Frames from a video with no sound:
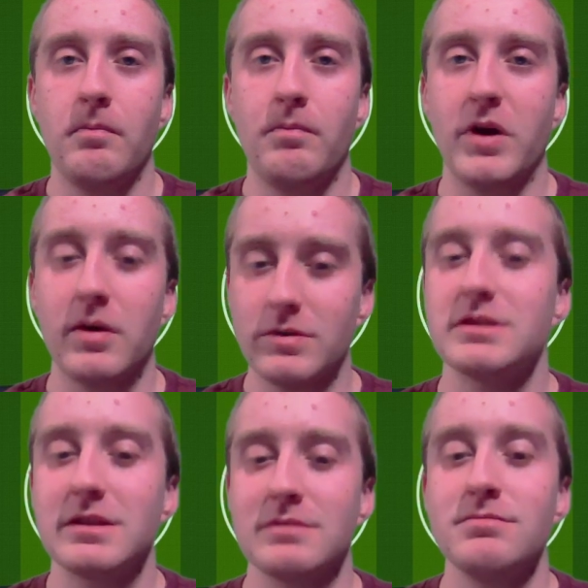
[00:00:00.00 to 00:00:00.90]
But it was
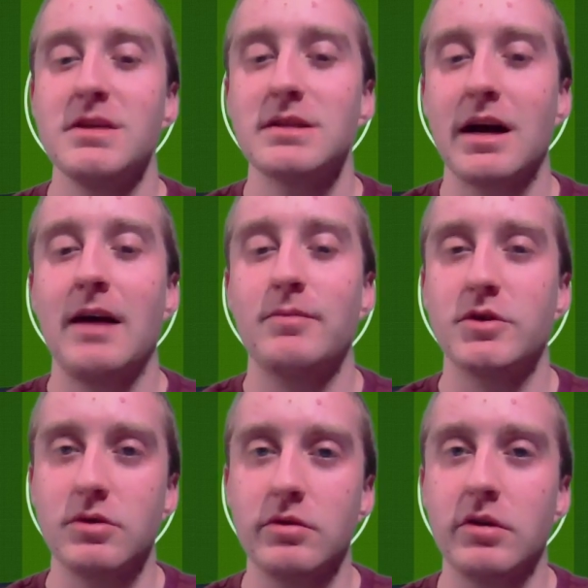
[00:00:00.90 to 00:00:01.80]
this missed
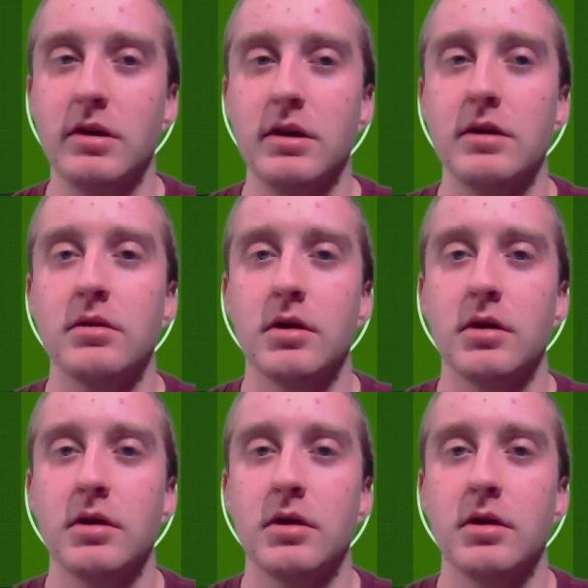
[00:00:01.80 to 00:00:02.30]
opportunity